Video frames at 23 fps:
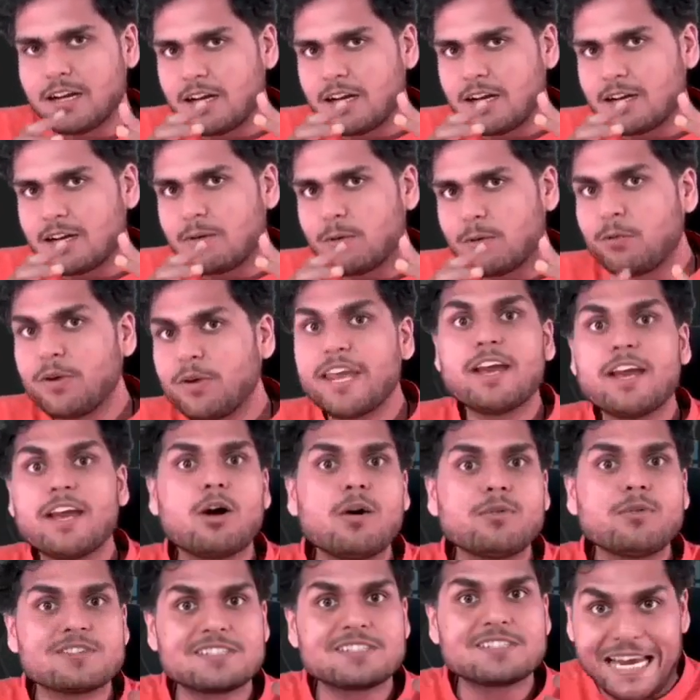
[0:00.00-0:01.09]
way of
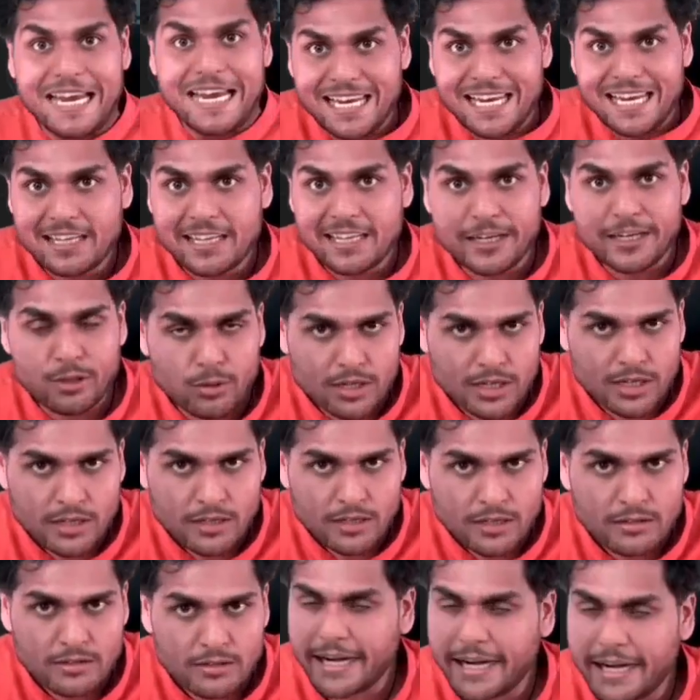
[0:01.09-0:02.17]
signing the token,
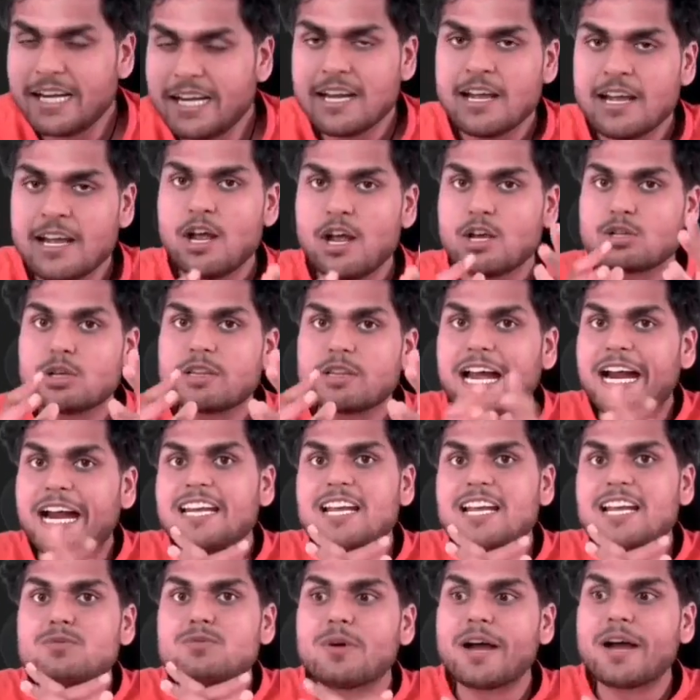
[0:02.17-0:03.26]
right? So that
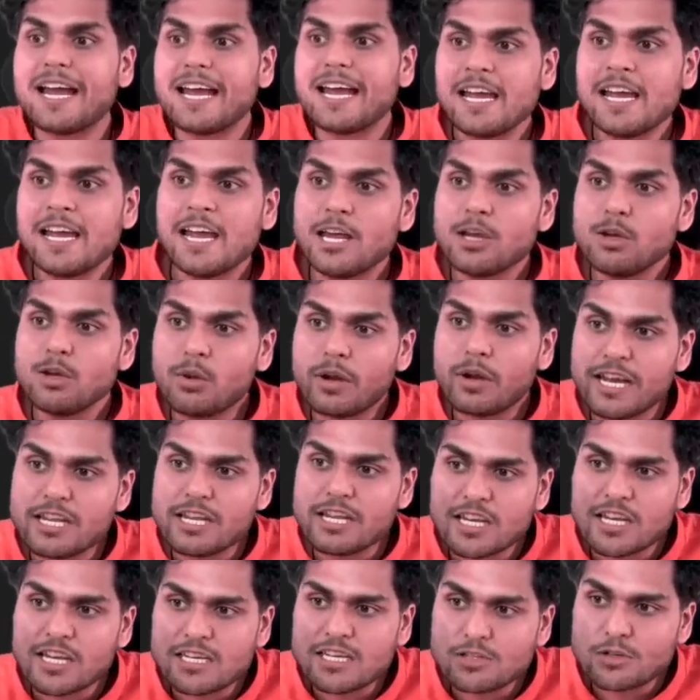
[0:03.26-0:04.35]
is why you can
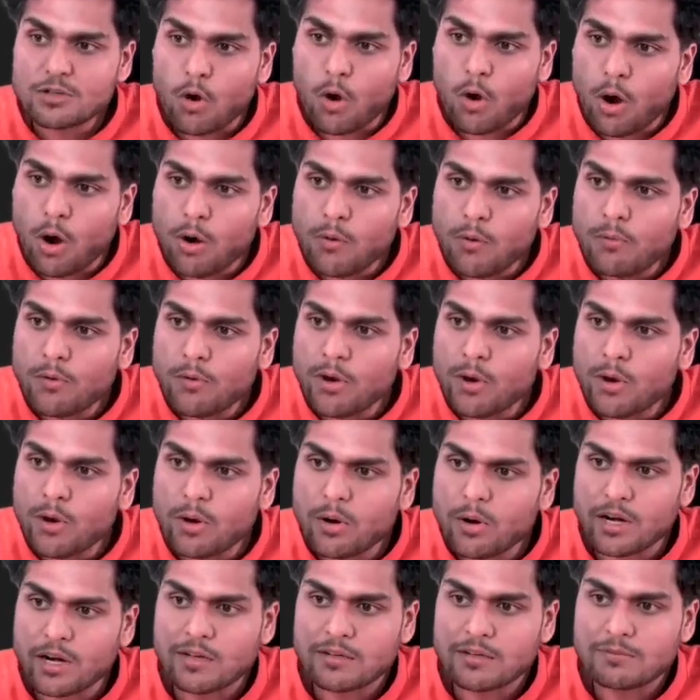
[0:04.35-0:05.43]
just offload
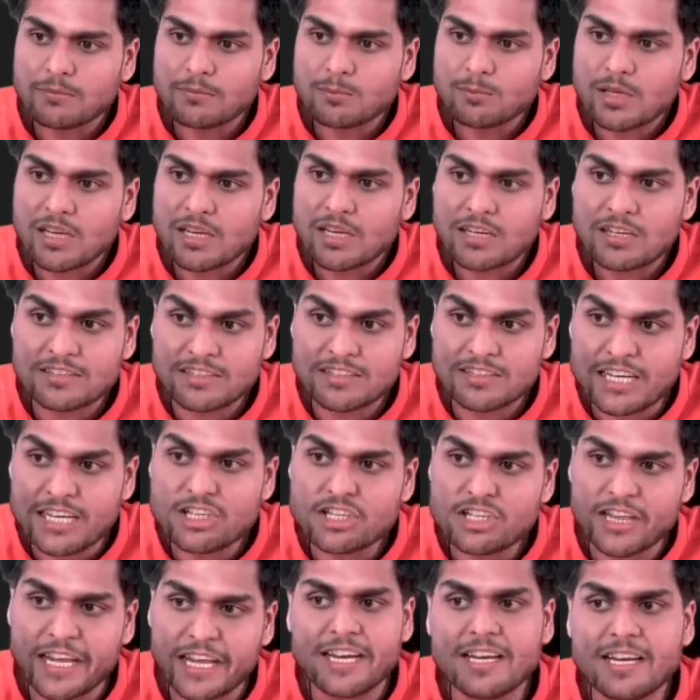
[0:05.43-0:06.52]
such
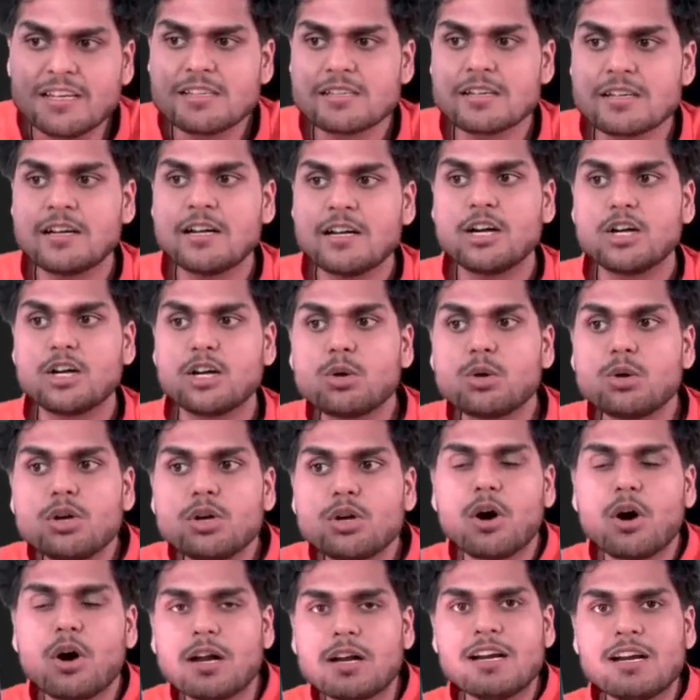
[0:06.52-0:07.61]
things to
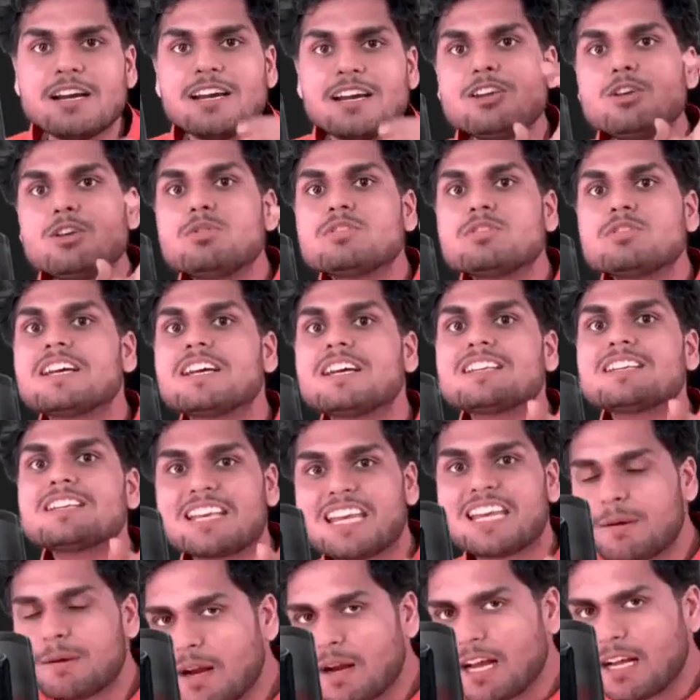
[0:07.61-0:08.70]
your user
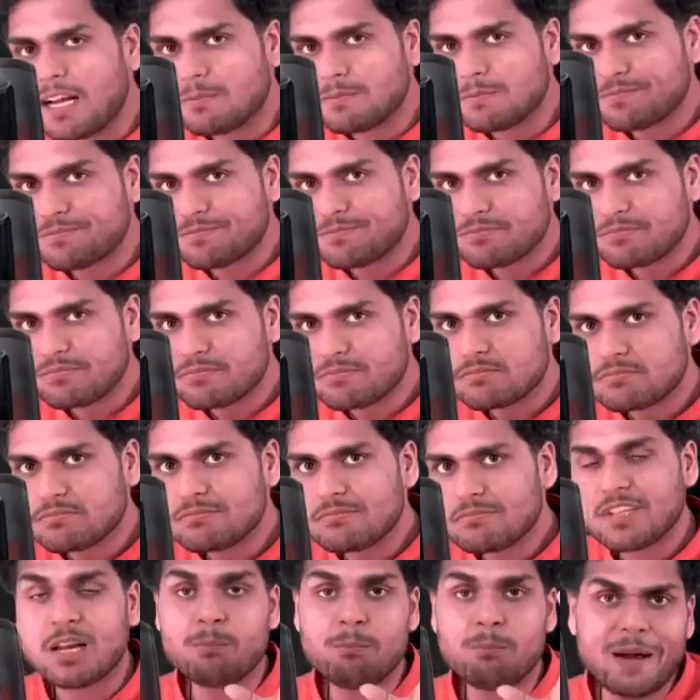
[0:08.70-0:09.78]
schema
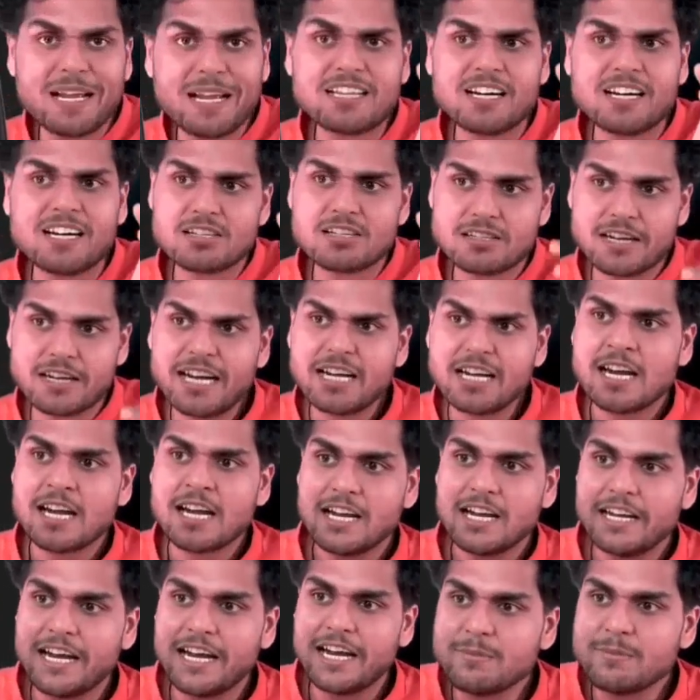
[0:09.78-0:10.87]
methods, right?
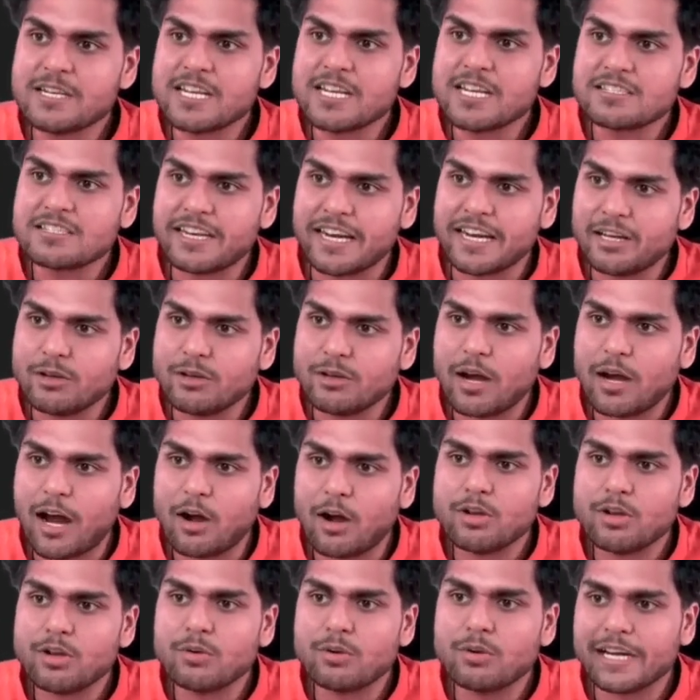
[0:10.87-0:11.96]
Let me just tell you how you
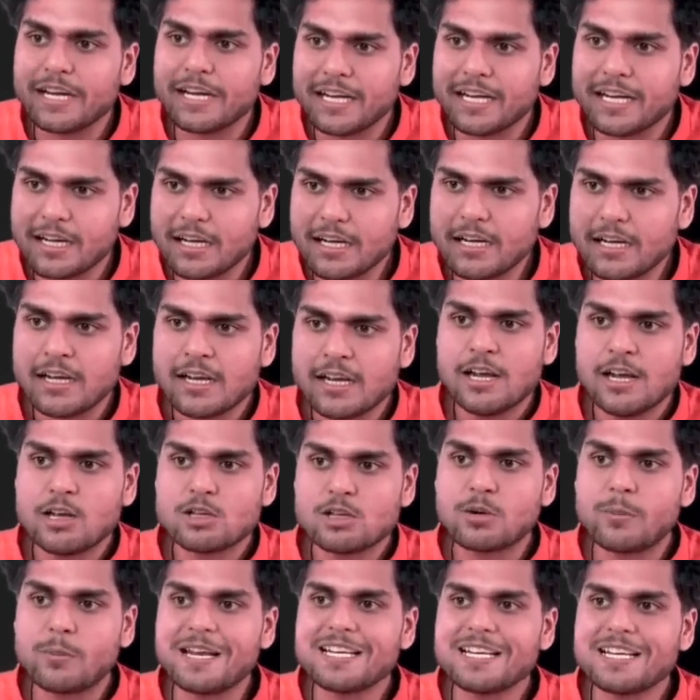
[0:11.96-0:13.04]
create it. So
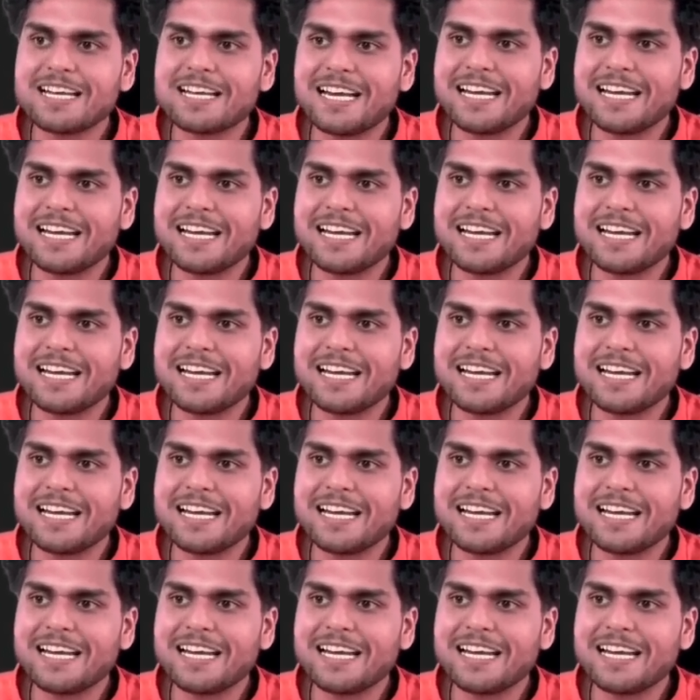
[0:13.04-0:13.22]
basically,